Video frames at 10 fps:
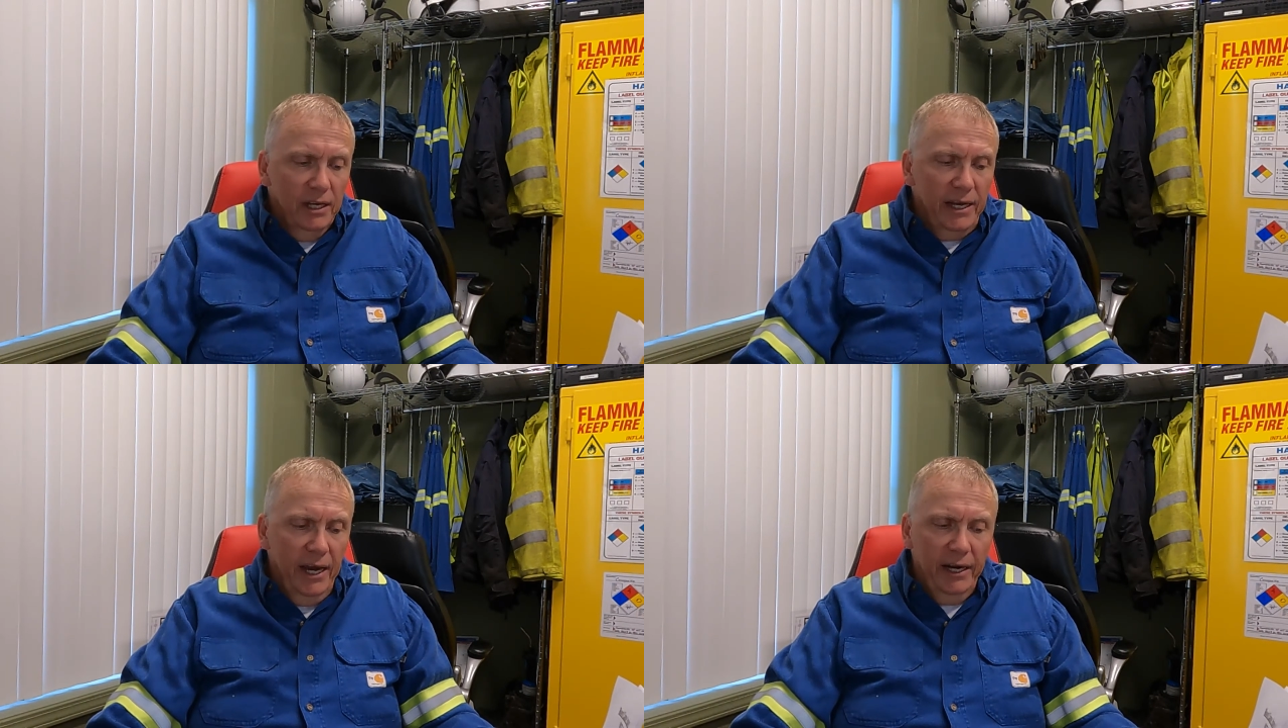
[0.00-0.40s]

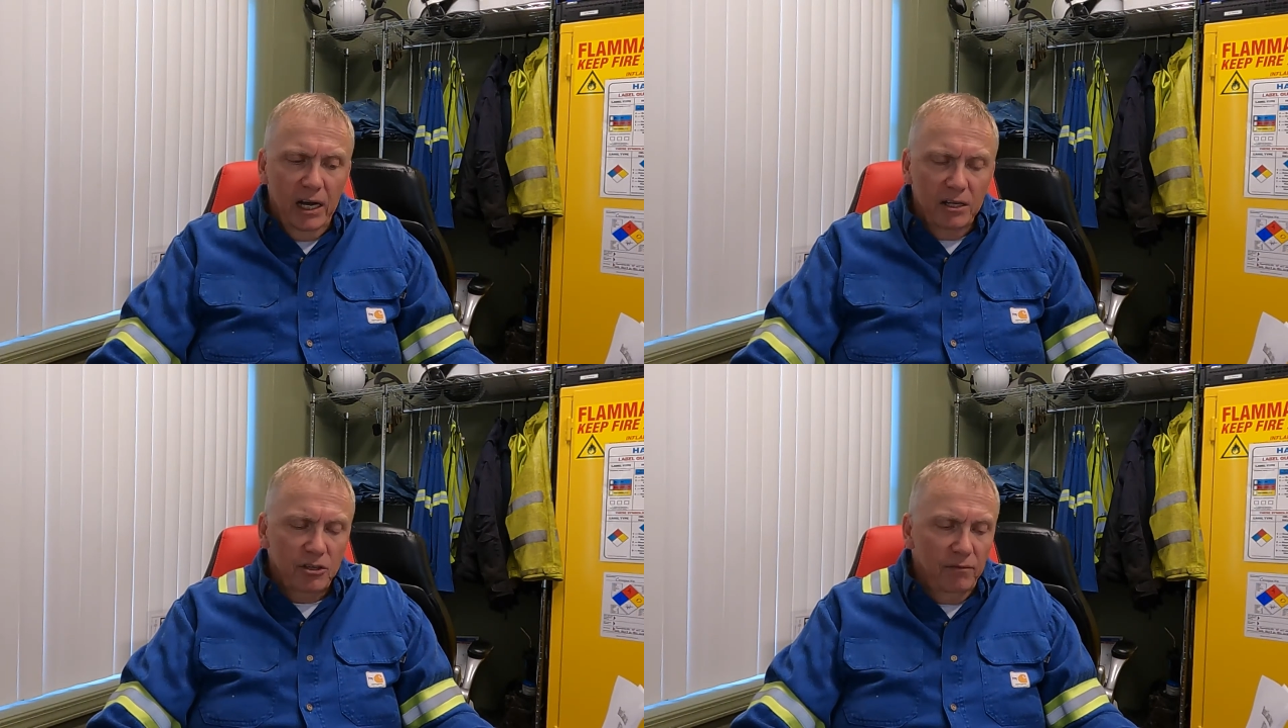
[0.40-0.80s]

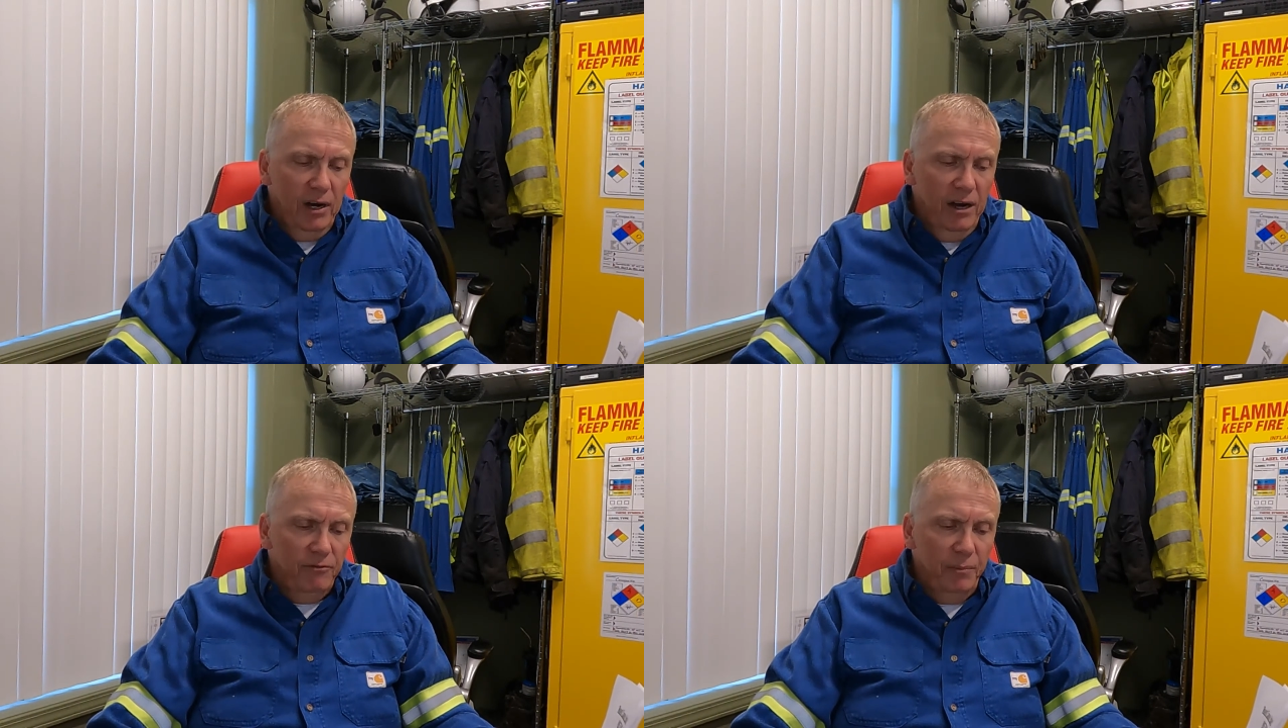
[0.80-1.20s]
cannot
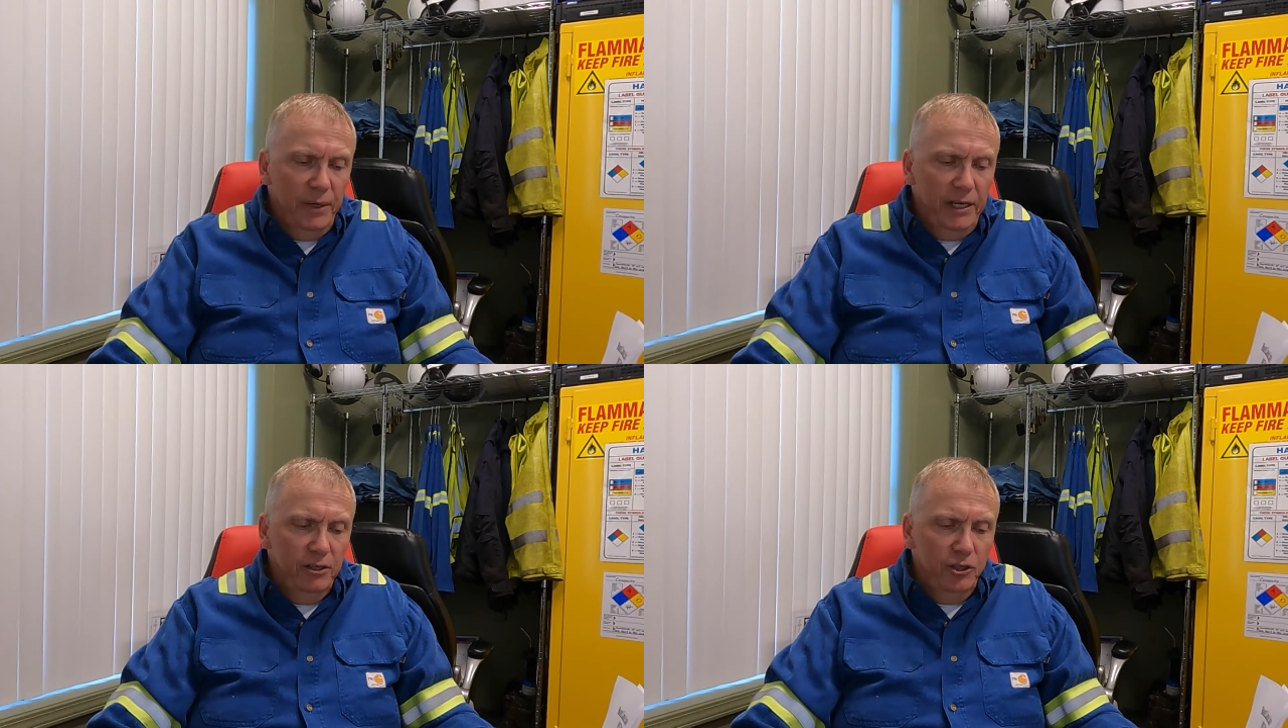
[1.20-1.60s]
survive
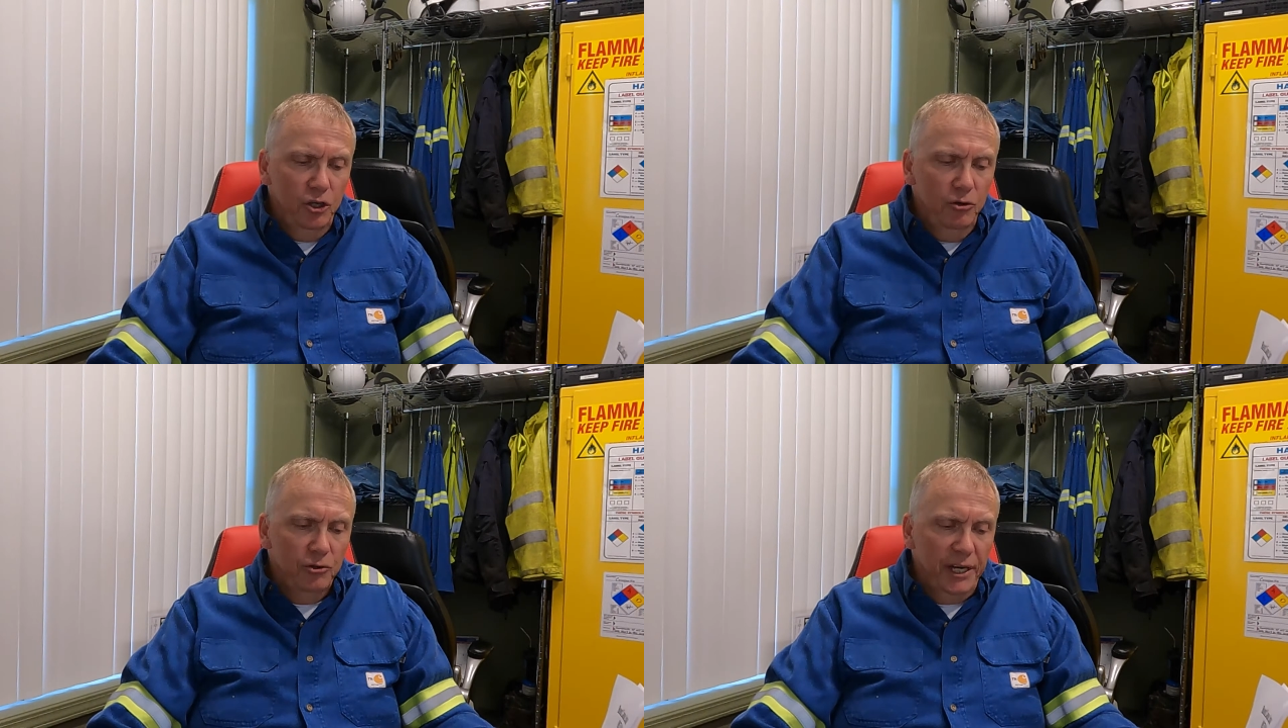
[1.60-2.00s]
repeated
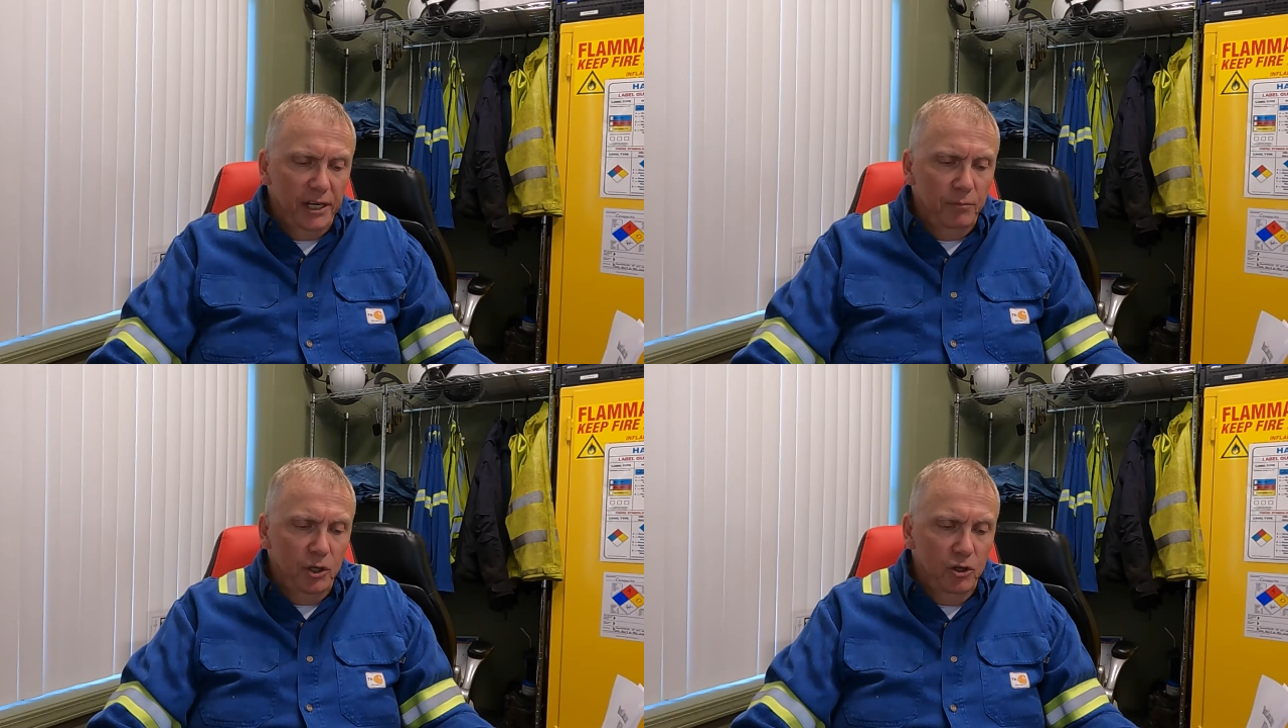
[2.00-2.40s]
use
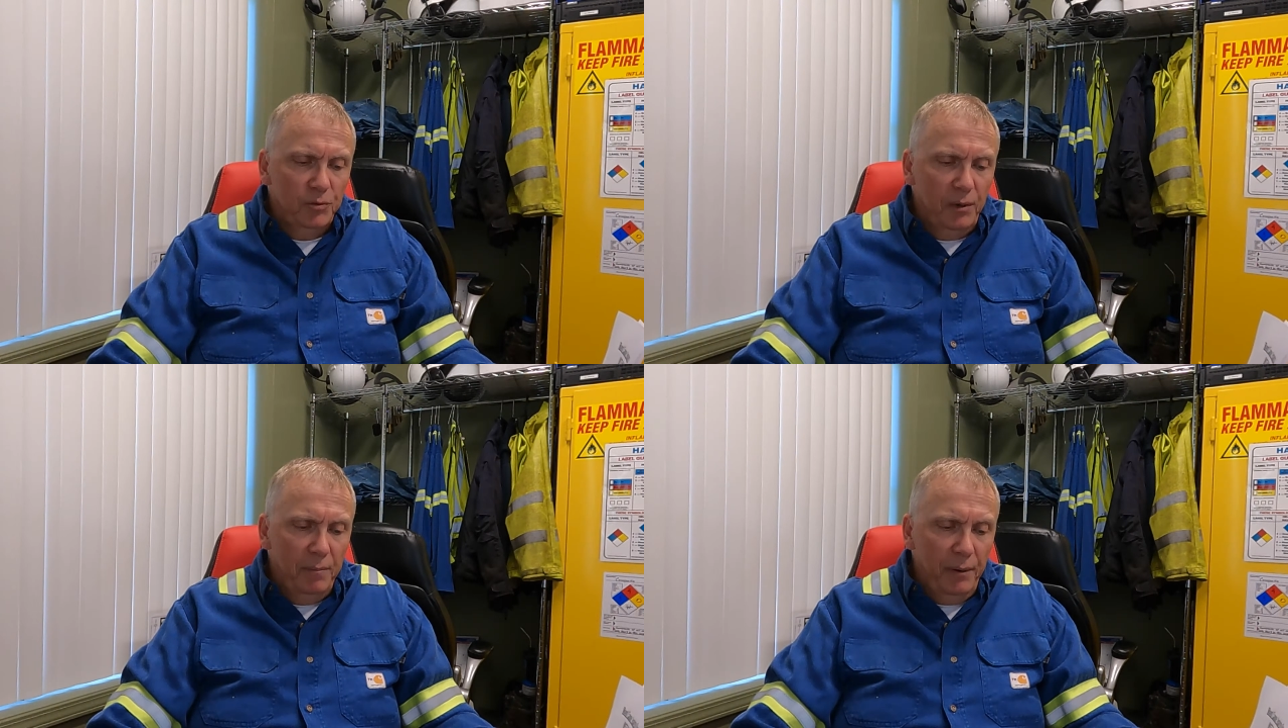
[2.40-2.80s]
and abuse
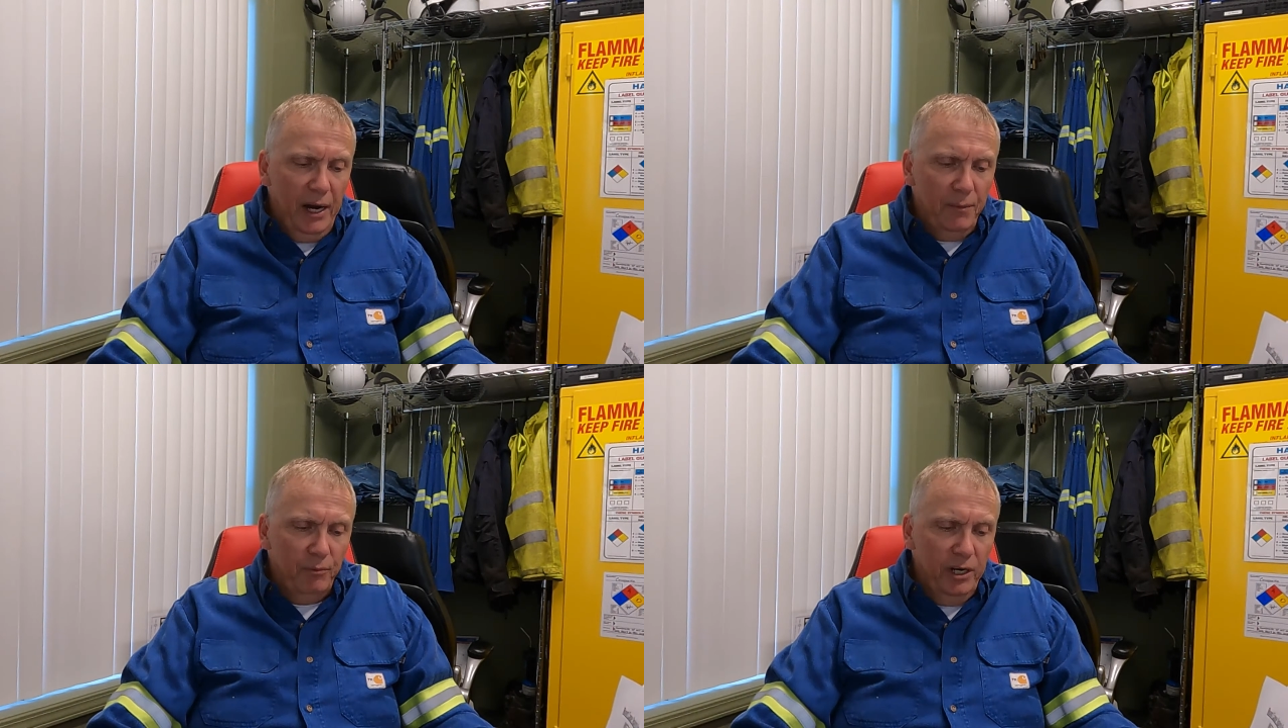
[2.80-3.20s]
by
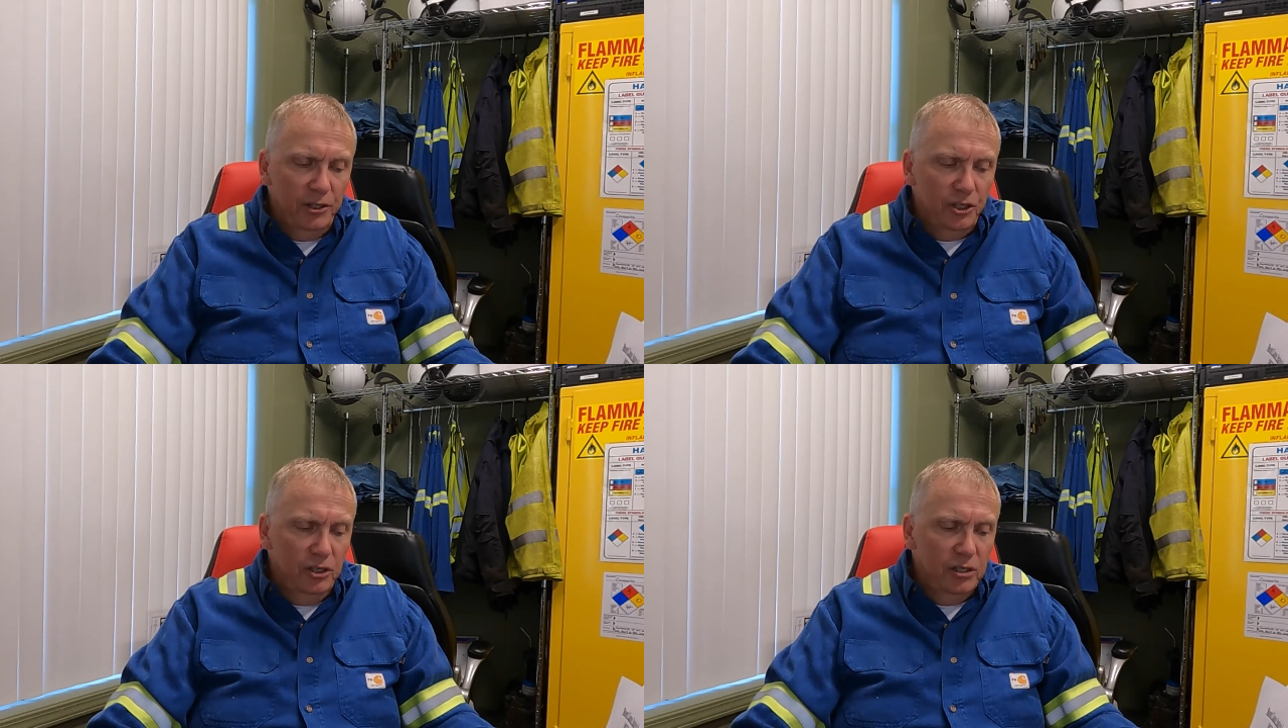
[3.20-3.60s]
pipe
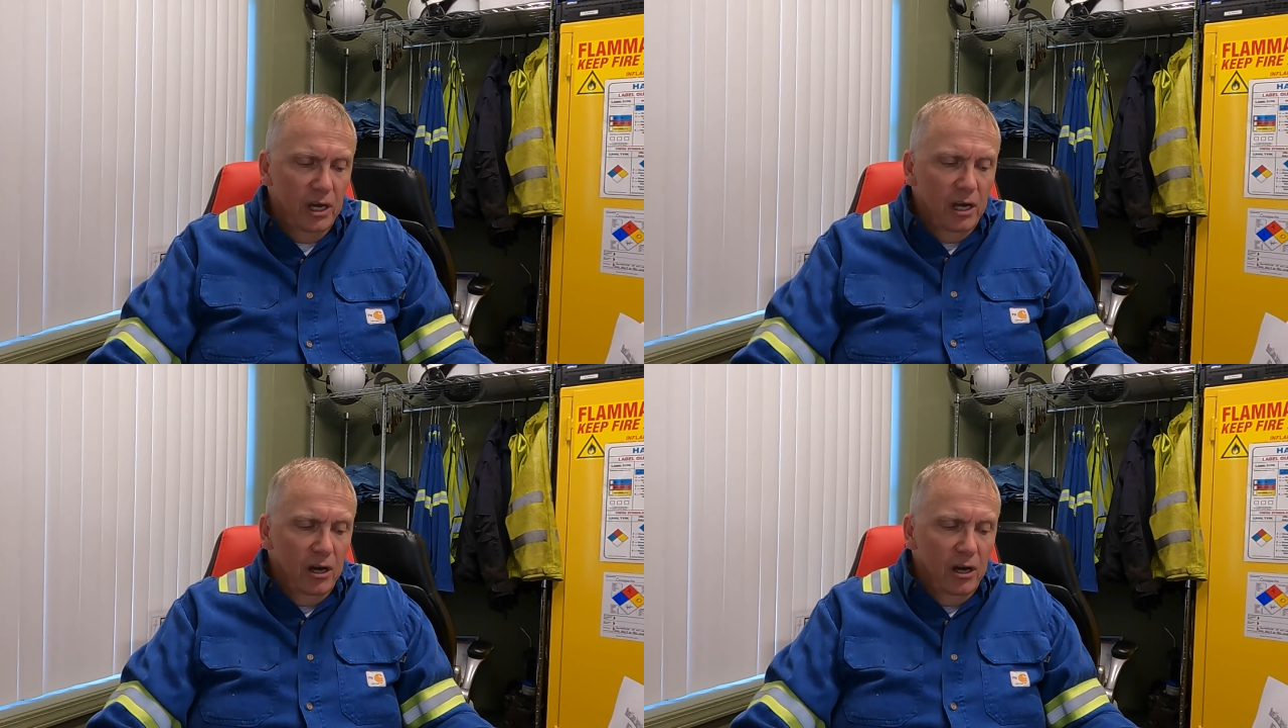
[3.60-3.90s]
wrenches